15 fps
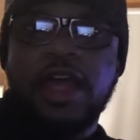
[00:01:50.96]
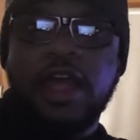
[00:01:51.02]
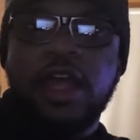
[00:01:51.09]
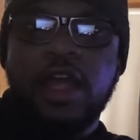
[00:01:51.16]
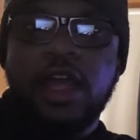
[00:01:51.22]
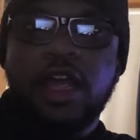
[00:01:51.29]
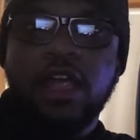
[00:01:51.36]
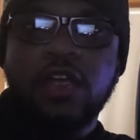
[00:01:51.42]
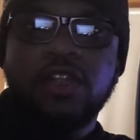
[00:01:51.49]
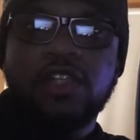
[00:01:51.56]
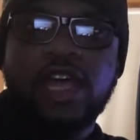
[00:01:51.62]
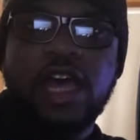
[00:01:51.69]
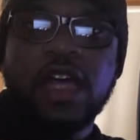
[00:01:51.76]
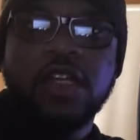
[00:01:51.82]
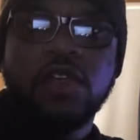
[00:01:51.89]
here's
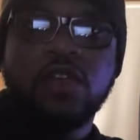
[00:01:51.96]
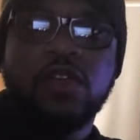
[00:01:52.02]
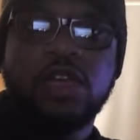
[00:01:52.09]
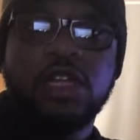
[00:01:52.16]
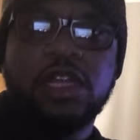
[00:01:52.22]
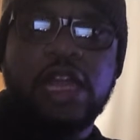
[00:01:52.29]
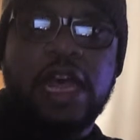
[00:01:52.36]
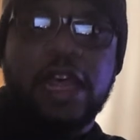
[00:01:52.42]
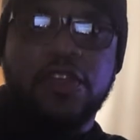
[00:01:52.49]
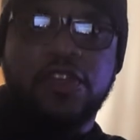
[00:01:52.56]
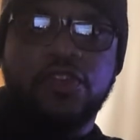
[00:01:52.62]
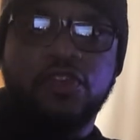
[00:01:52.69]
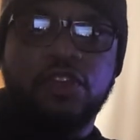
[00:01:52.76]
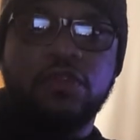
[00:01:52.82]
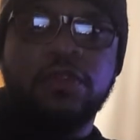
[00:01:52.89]
how you can live
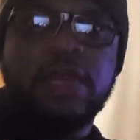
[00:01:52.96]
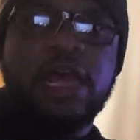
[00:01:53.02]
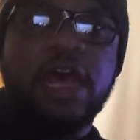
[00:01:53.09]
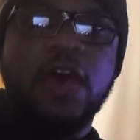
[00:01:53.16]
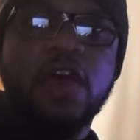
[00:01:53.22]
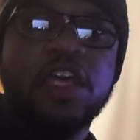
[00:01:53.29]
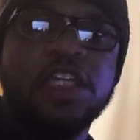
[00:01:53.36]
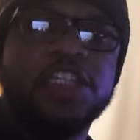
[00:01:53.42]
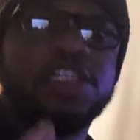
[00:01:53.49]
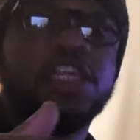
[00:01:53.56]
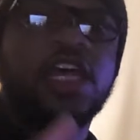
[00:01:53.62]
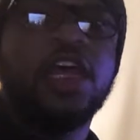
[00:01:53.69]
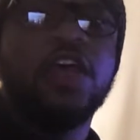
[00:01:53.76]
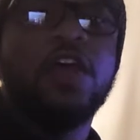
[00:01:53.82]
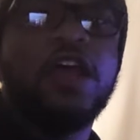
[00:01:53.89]
stream. Now, is
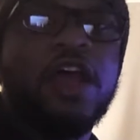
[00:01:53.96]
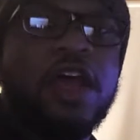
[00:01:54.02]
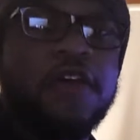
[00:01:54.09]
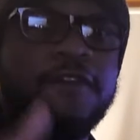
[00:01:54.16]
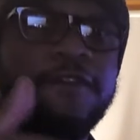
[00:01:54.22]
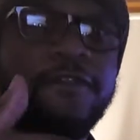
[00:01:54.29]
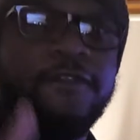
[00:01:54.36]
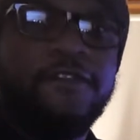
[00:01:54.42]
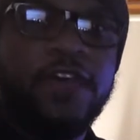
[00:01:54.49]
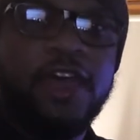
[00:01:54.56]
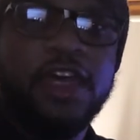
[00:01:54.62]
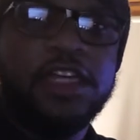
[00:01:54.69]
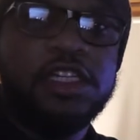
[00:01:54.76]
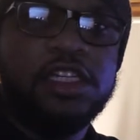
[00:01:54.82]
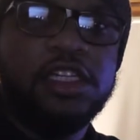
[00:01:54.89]
there a
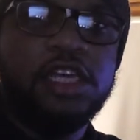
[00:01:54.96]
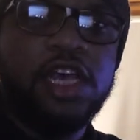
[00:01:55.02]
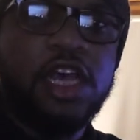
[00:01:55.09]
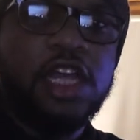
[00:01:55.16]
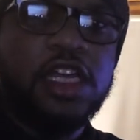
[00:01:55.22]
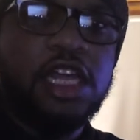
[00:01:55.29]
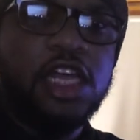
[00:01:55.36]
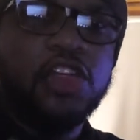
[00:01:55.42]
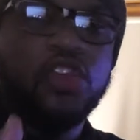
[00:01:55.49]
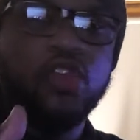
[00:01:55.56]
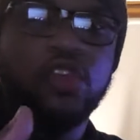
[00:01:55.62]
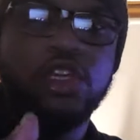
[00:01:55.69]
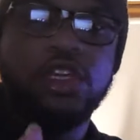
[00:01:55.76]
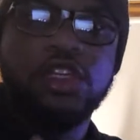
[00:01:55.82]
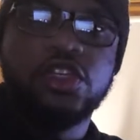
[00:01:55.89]
fix that you
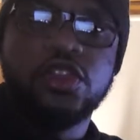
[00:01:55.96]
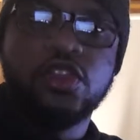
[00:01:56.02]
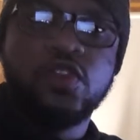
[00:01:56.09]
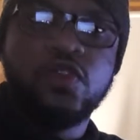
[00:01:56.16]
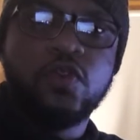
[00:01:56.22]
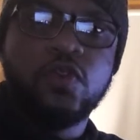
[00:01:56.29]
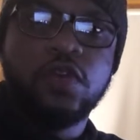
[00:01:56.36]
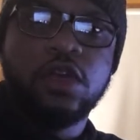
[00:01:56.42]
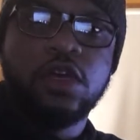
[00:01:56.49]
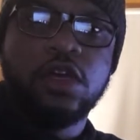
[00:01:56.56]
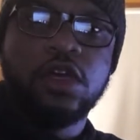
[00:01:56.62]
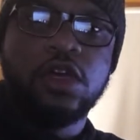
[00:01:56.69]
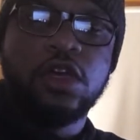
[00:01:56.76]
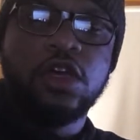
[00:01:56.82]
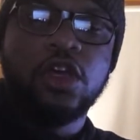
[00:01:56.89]
can do
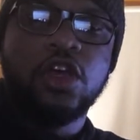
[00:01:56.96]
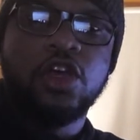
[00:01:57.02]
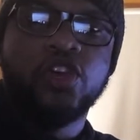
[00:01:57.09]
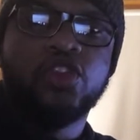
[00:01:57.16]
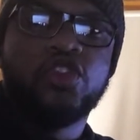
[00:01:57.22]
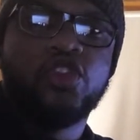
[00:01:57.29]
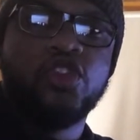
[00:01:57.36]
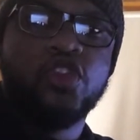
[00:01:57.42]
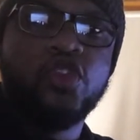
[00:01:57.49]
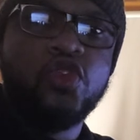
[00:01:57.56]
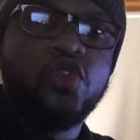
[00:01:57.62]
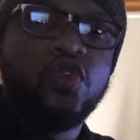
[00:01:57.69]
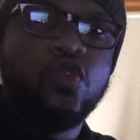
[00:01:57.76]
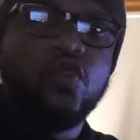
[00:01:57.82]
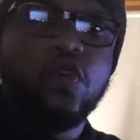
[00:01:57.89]
to